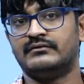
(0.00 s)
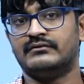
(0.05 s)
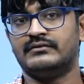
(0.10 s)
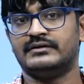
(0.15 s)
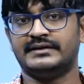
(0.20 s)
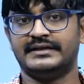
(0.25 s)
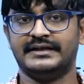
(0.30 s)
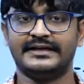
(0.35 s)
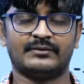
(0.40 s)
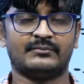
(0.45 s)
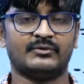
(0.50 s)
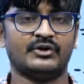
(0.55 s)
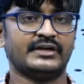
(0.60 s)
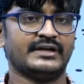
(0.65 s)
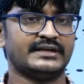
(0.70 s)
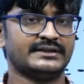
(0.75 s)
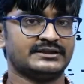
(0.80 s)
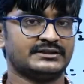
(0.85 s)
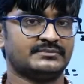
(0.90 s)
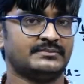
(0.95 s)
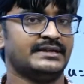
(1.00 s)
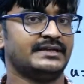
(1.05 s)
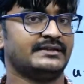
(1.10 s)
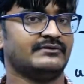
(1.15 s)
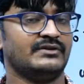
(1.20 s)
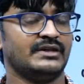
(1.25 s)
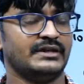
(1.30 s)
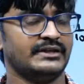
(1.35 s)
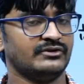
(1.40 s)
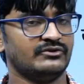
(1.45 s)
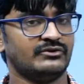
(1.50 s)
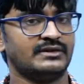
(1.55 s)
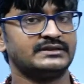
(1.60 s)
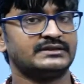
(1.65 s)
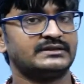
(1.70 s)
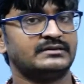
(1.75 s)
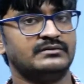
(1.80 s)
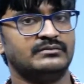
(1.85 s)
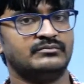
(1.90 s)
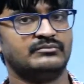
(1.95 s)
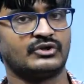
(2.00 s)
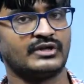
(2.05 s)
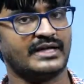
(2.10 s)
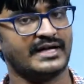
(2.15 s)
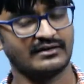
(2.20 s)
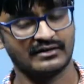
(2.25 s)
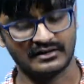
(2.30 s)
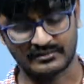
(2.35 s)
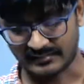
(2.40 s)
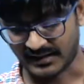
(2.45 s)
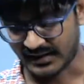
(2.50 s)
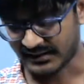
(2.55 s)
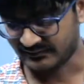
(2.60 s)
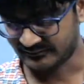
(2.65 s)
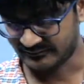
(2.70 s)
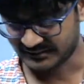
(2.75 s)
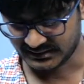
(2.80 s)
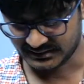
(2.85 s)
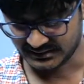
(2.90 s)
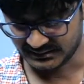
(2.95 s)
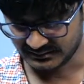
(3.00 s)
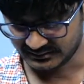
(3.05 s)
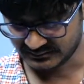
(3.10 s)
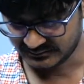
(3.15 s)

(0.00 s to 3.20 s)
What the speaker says: near point adjustment will give us more angular magnification,